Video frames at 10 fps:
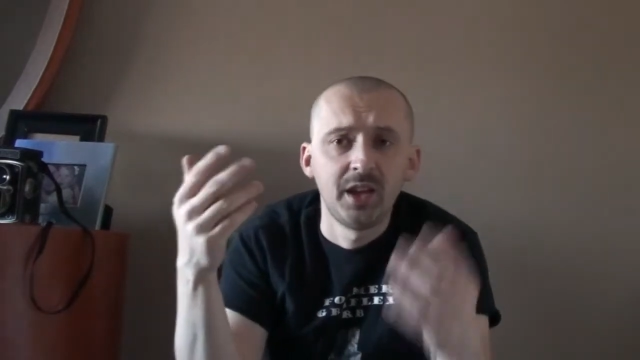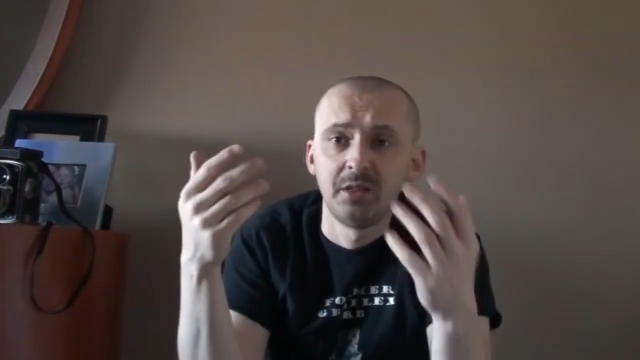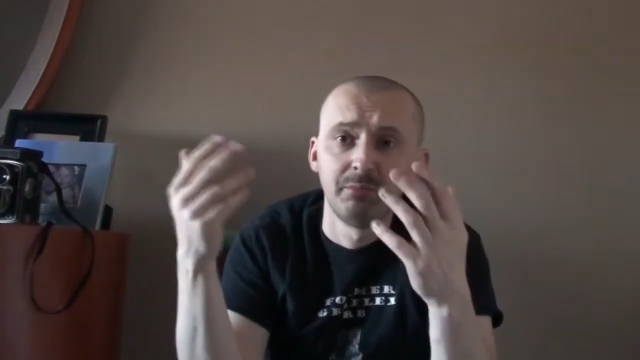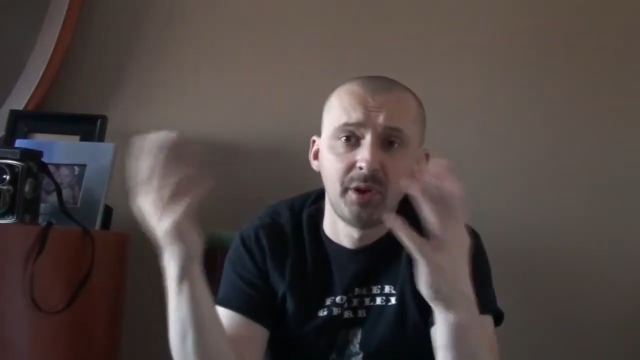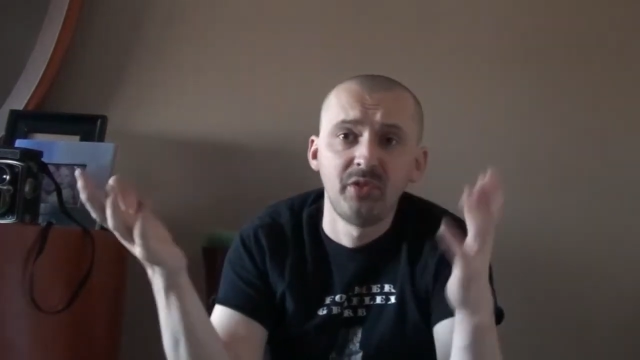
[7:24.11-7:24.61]

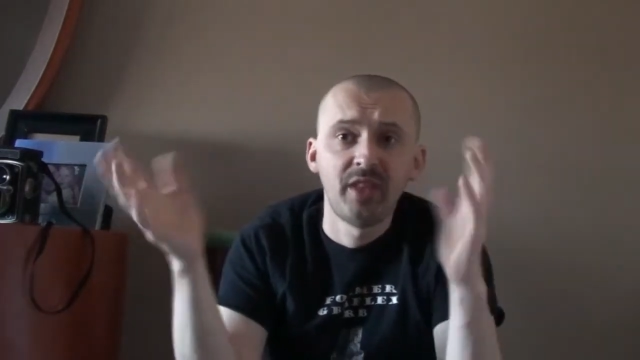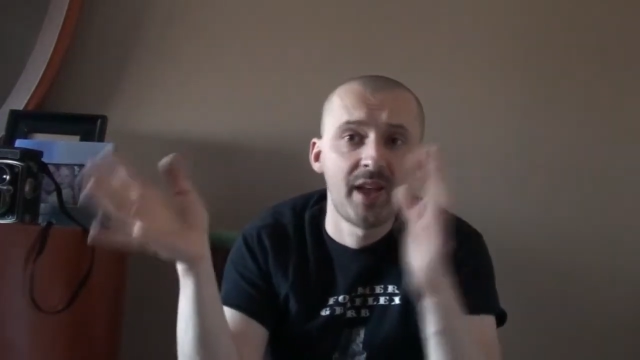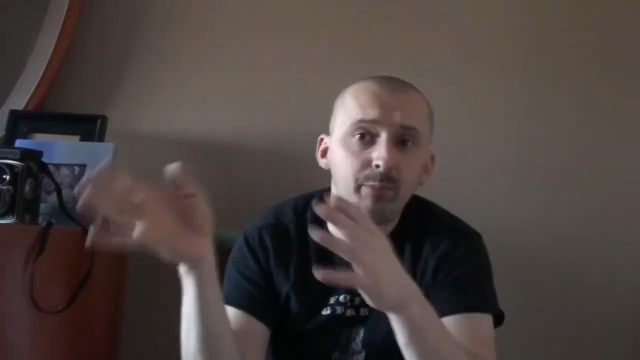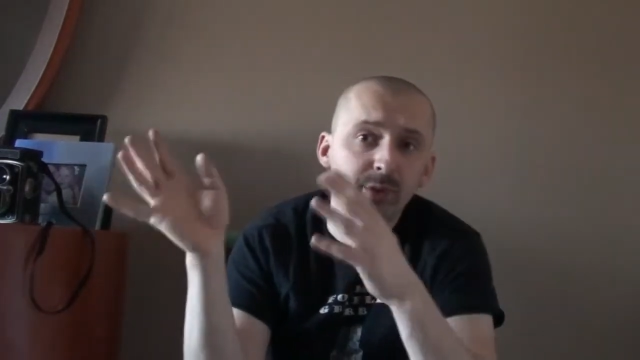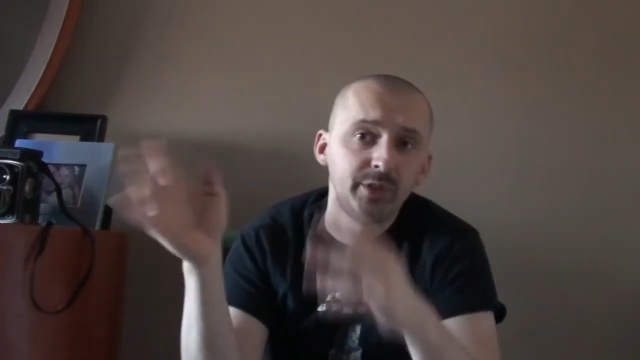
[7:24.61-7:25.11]
and bought
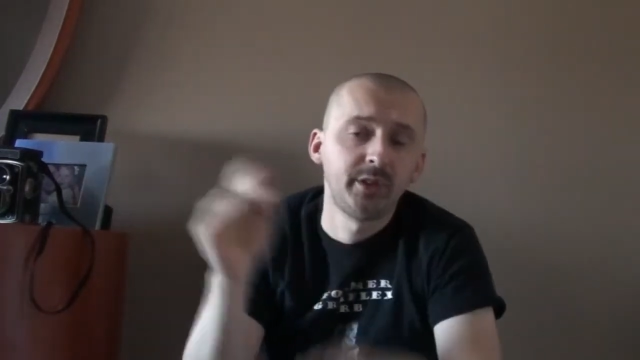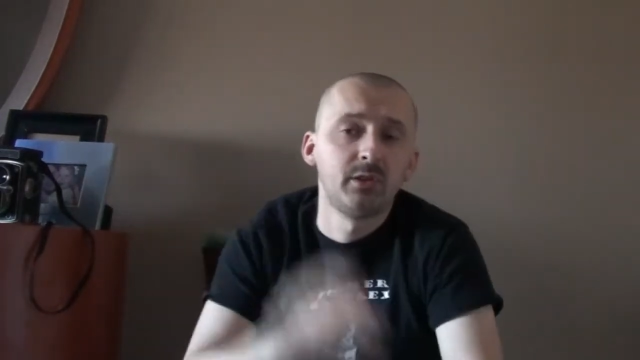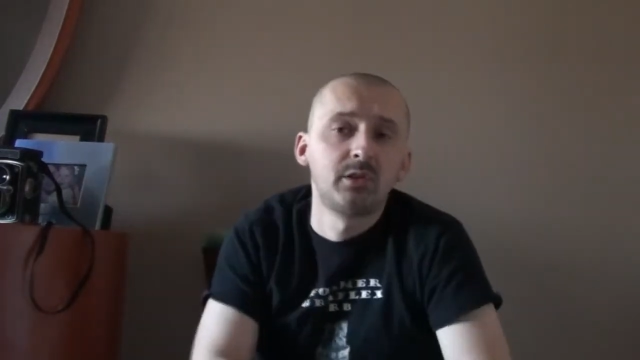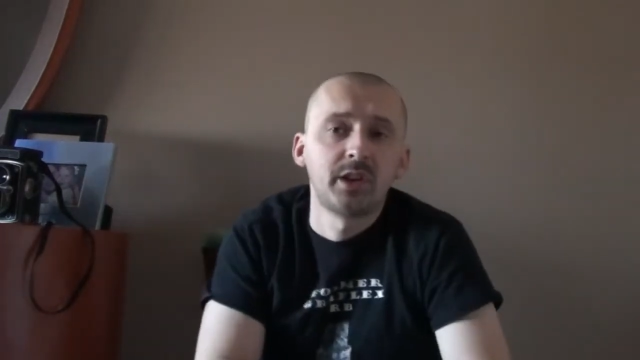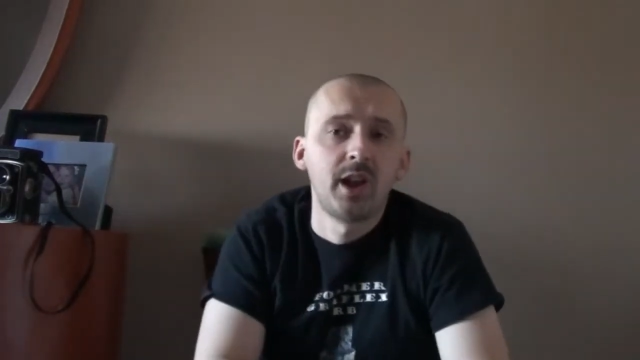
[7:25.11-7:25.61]
that
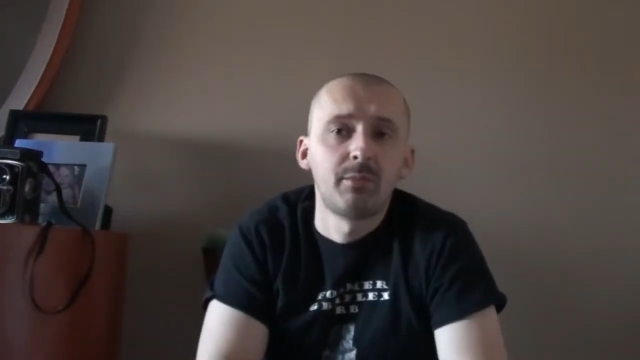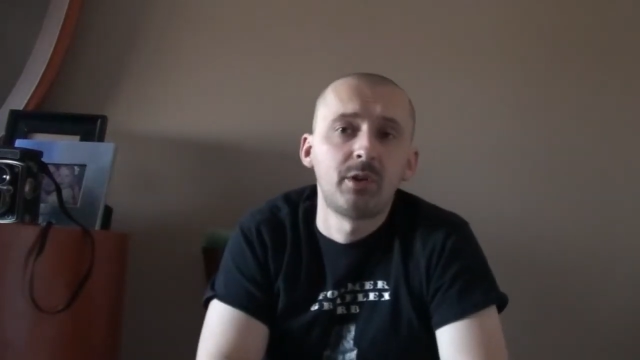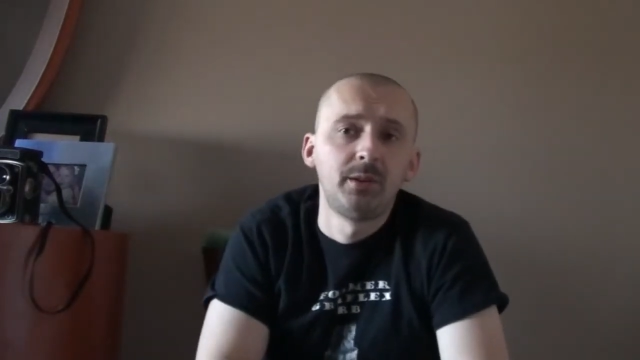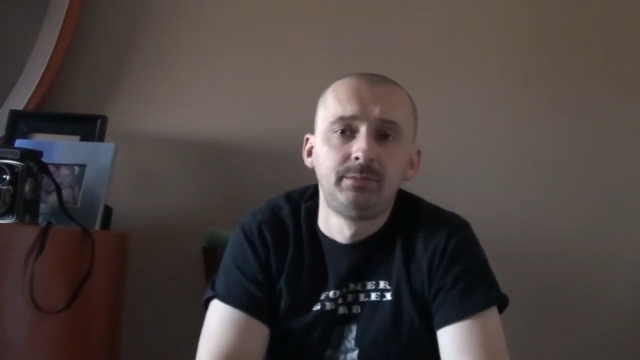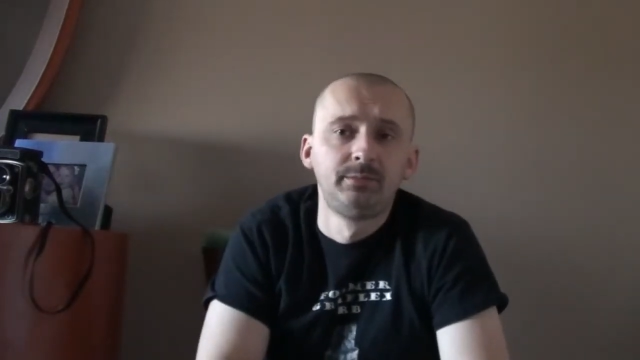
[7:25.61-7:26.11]
particular camera.